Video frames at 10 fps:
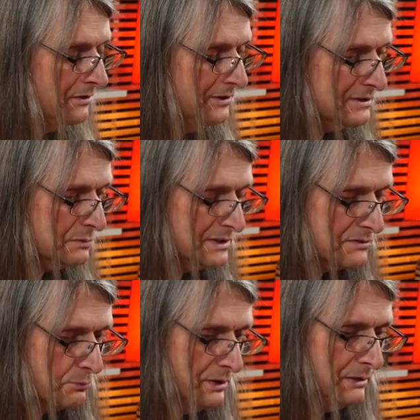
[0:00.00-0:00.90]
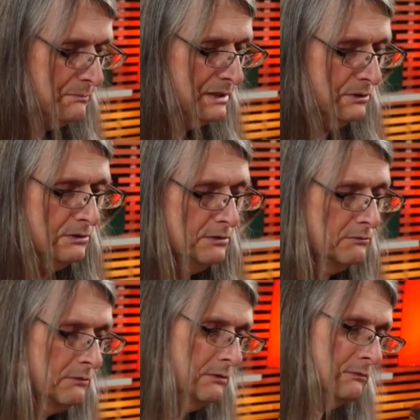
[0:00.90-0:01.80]
This one is really middle
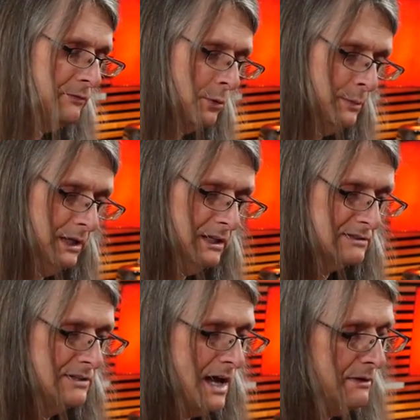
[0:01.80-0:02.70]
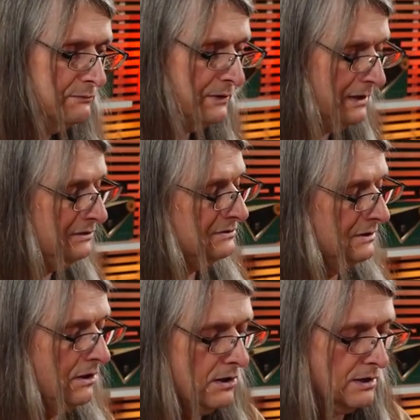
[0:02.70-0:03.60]
for me. It's not very yeah.
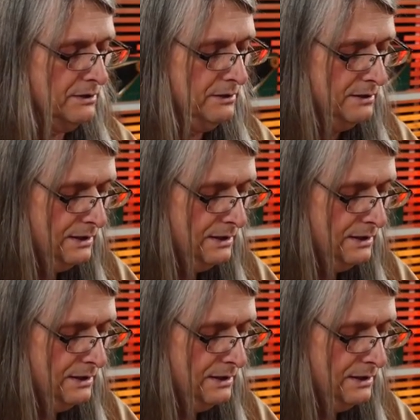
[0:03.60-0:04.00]
hard.